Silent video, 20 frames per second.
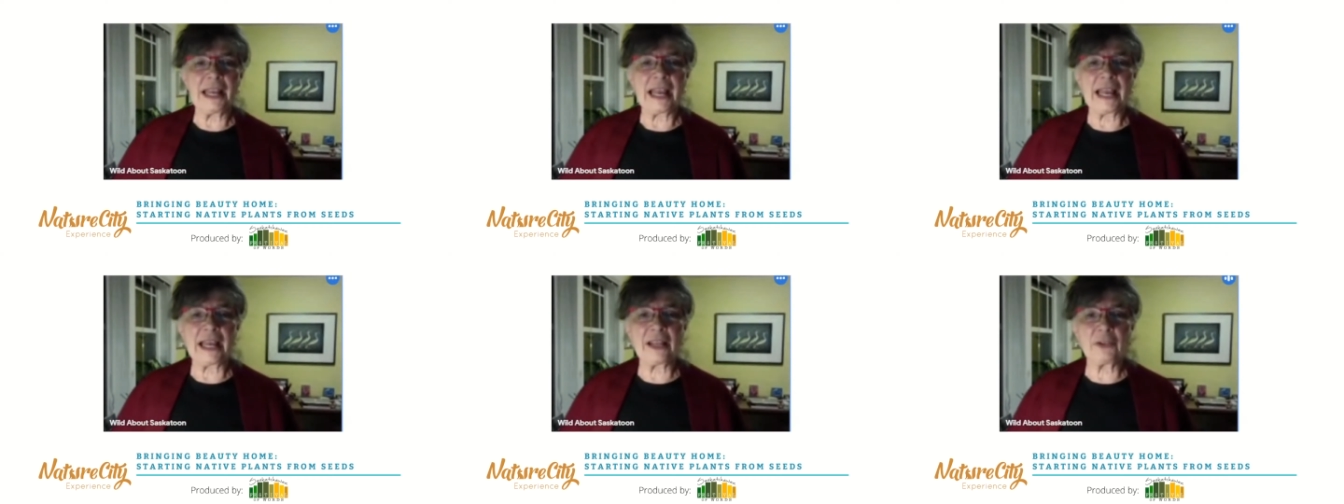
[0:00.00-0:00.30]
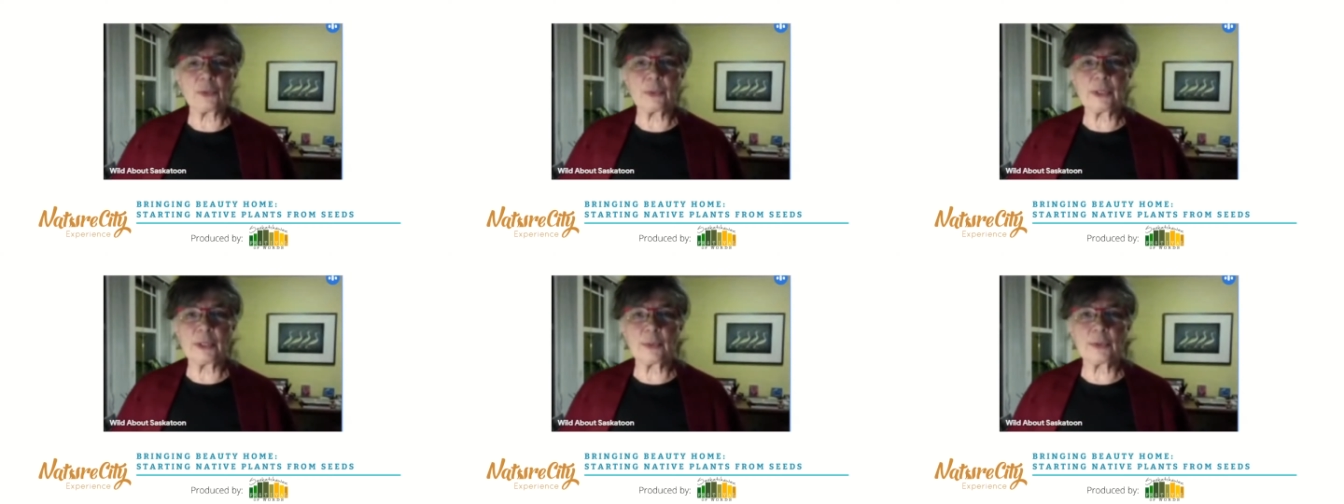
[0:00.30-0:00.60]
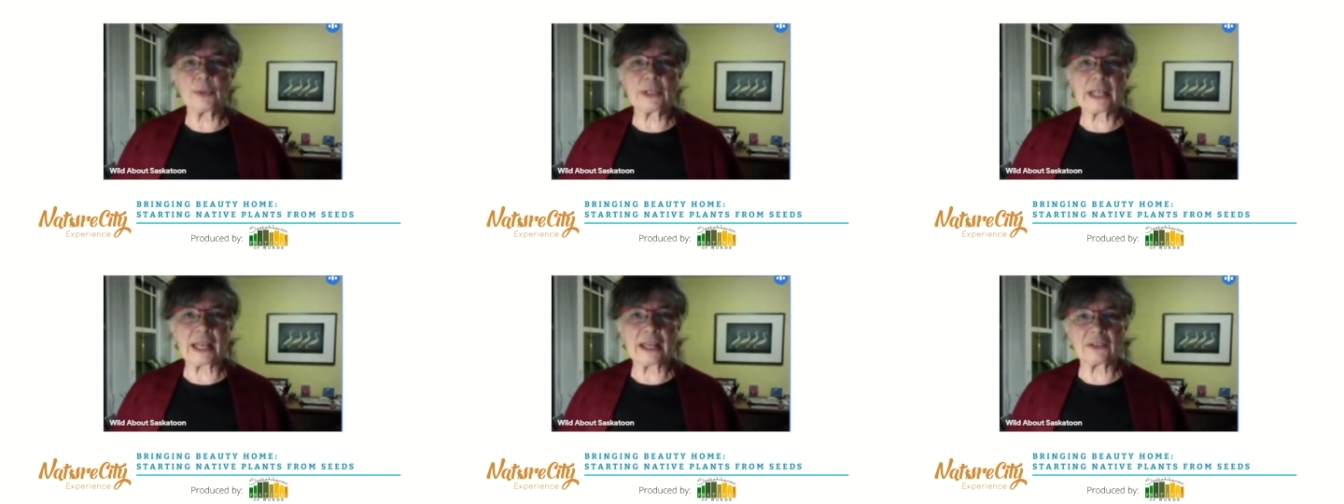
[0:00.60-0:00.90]
and we
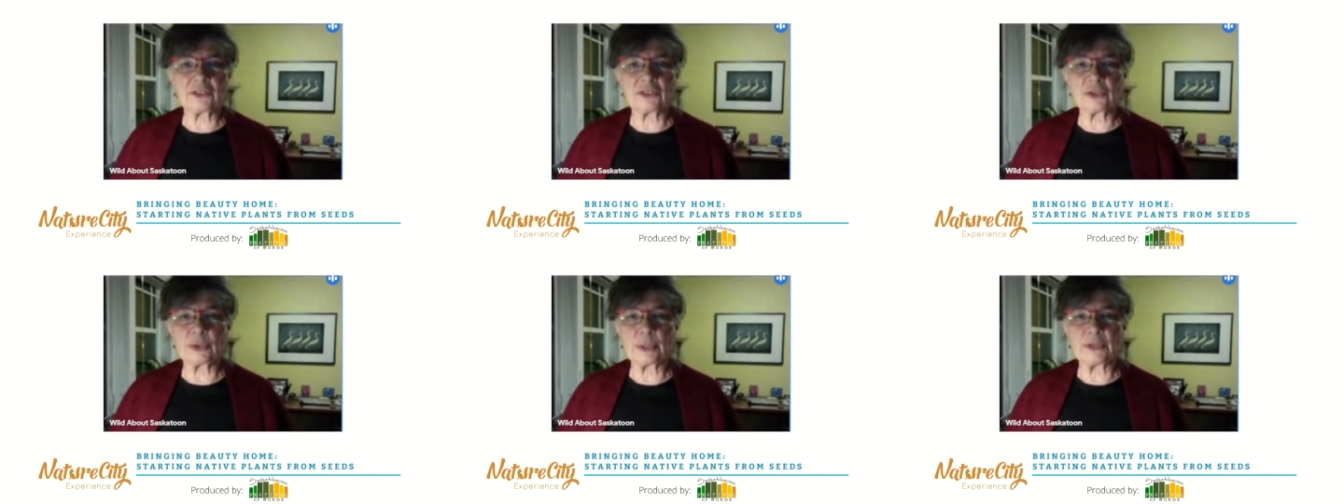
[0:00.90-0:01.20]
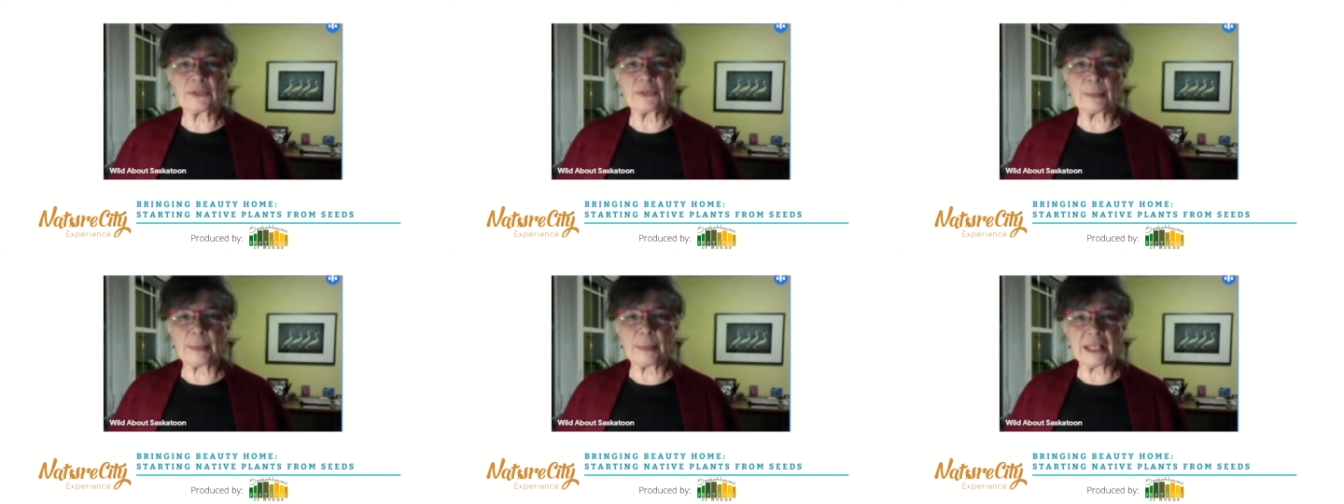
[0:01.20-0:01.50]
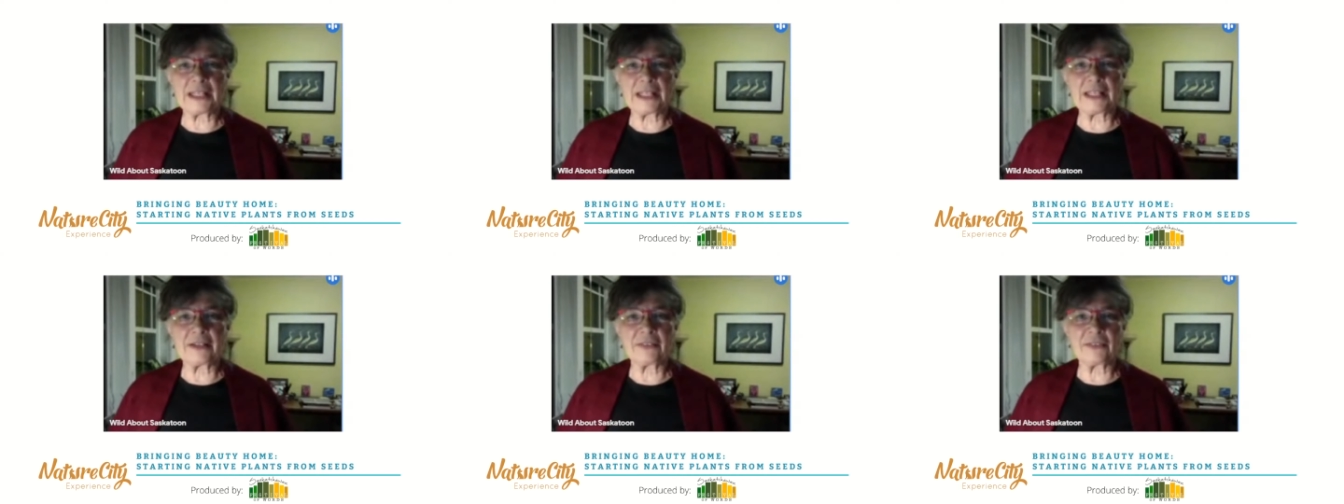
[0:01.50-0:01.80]
will get to as
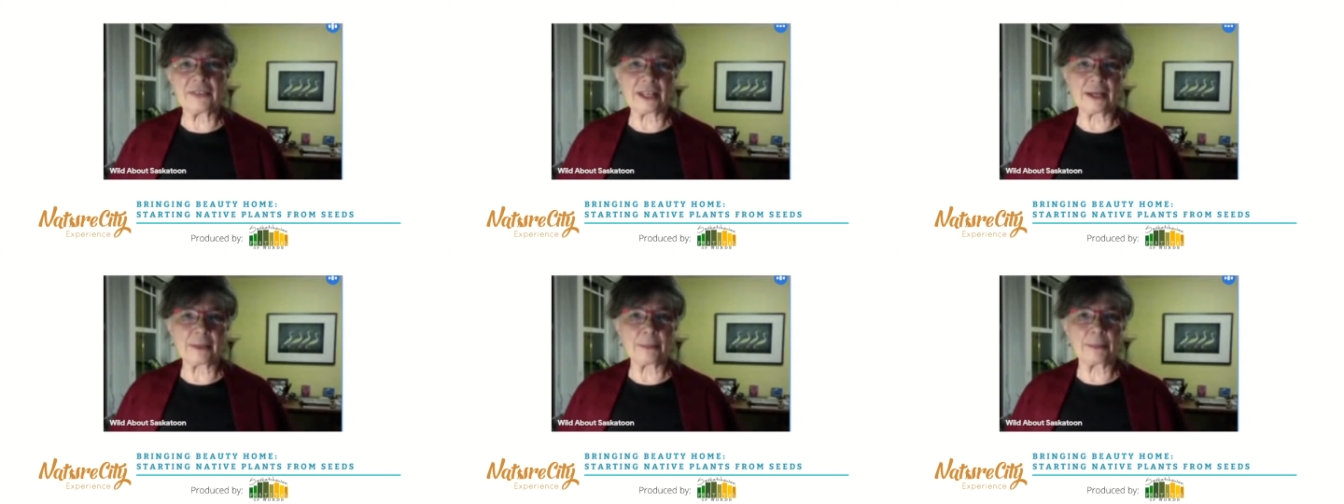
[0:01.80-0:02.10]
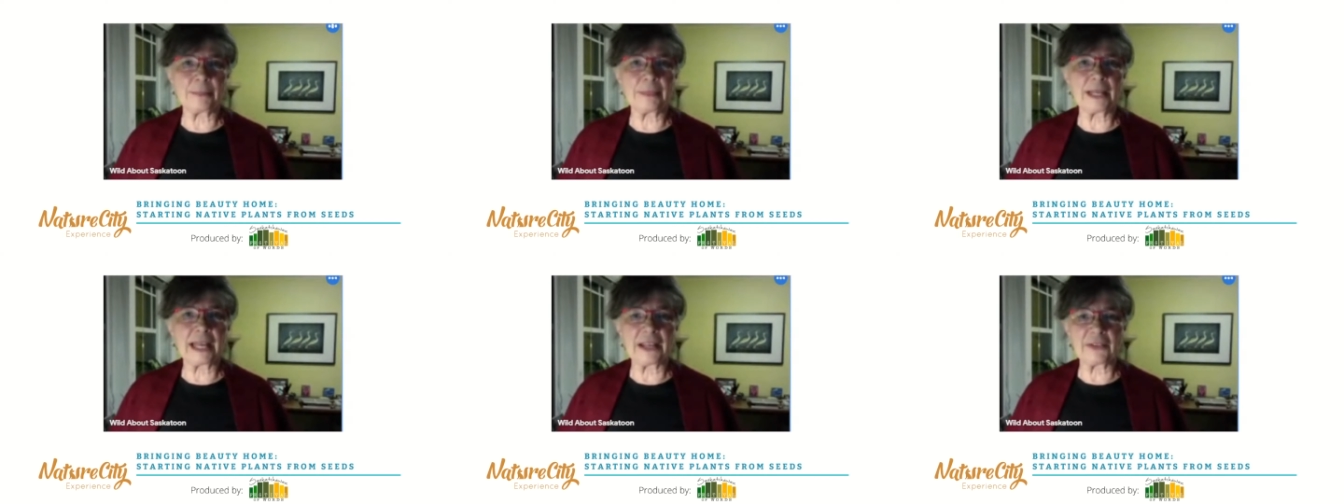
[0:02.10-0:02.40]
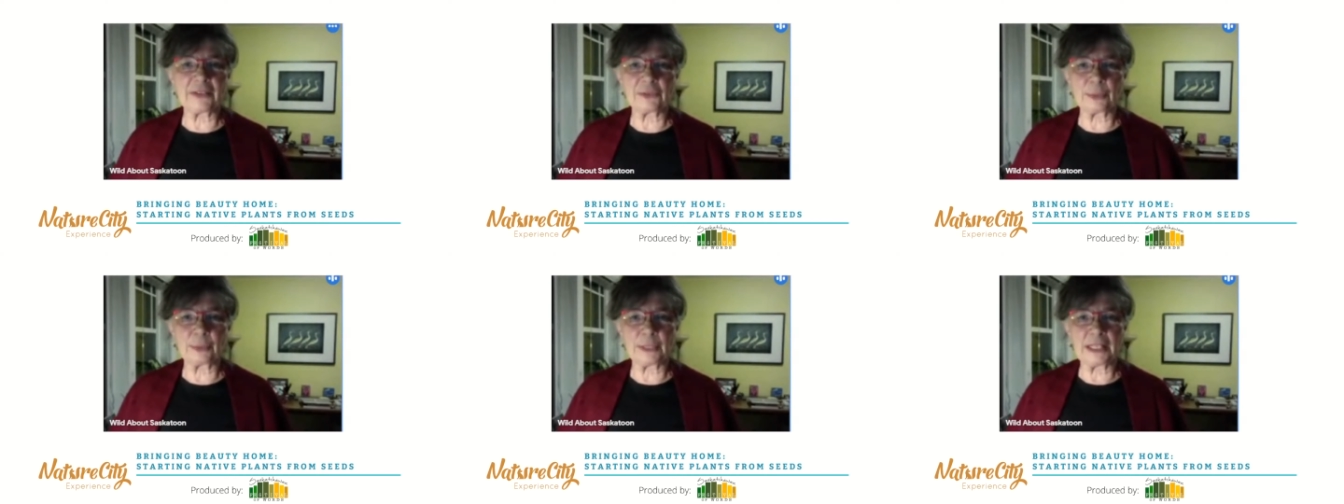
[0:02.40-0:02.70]
many of them
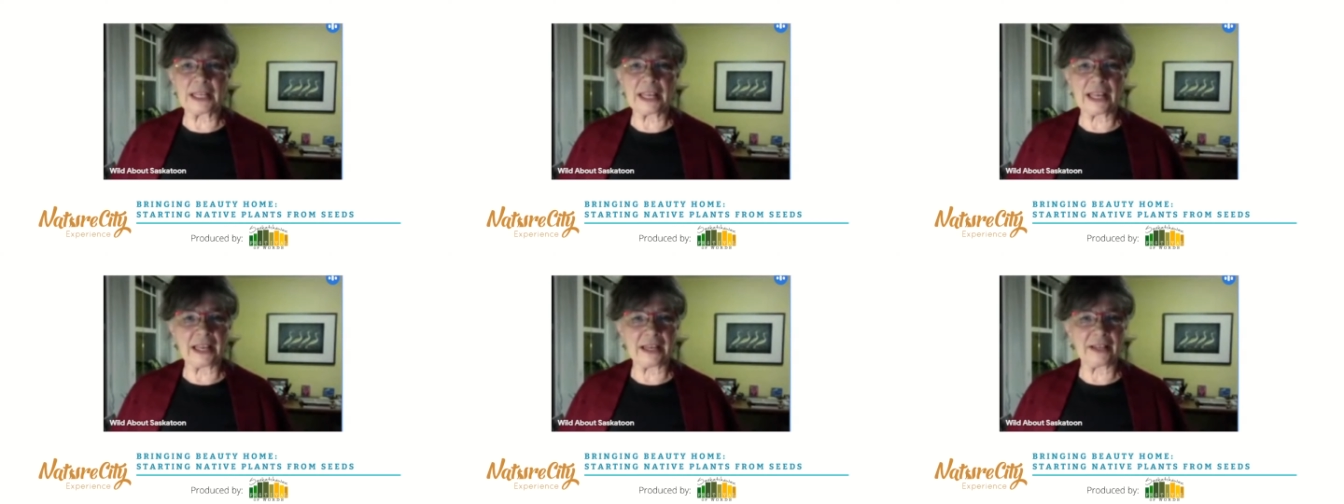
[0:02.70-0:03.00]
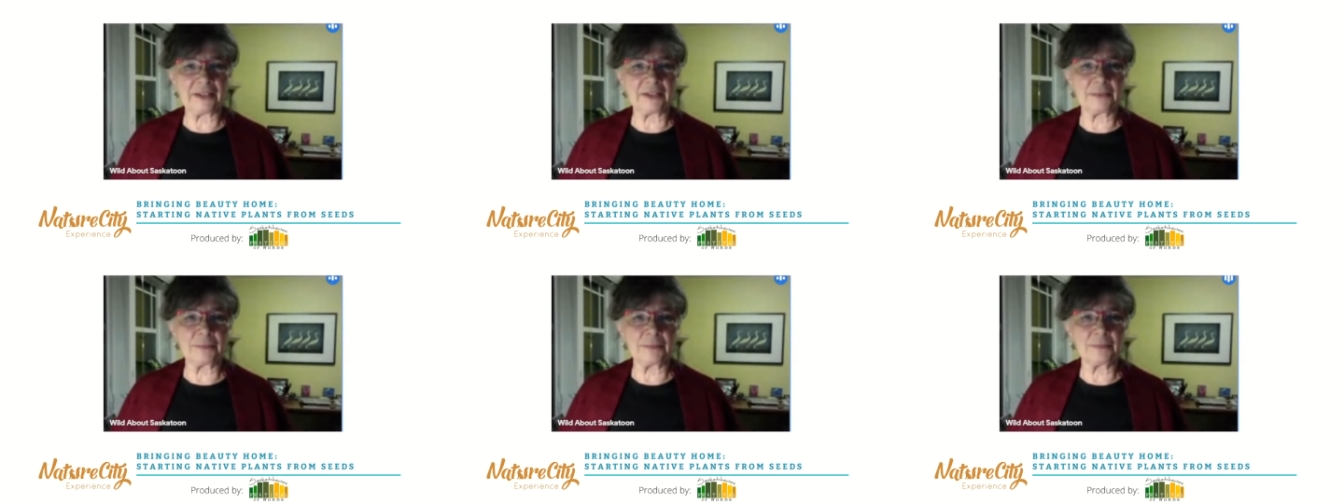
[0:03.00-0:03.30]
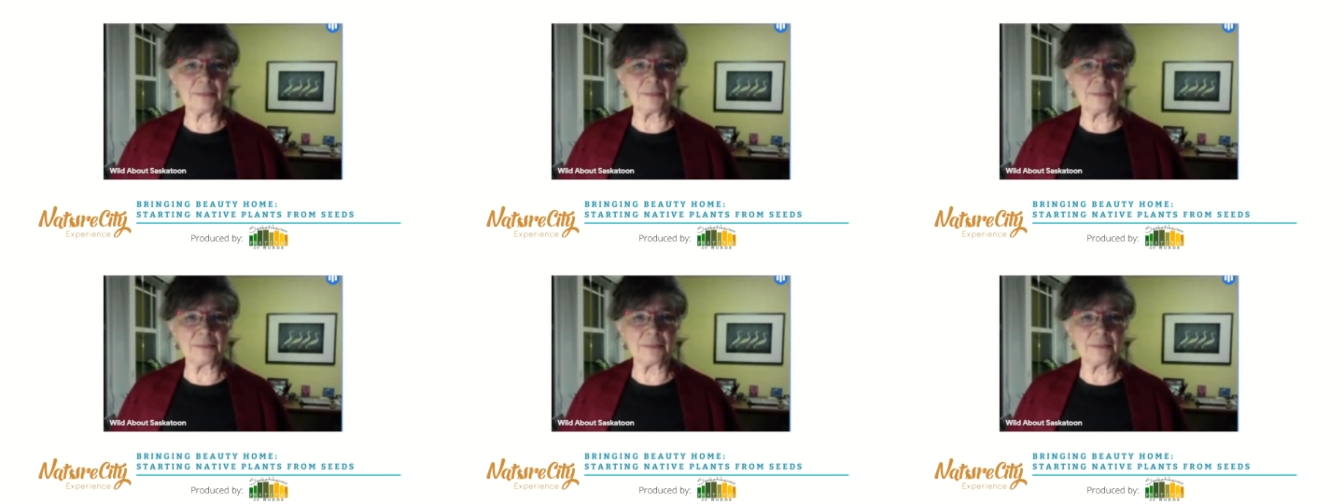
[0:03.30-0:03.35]
as we can.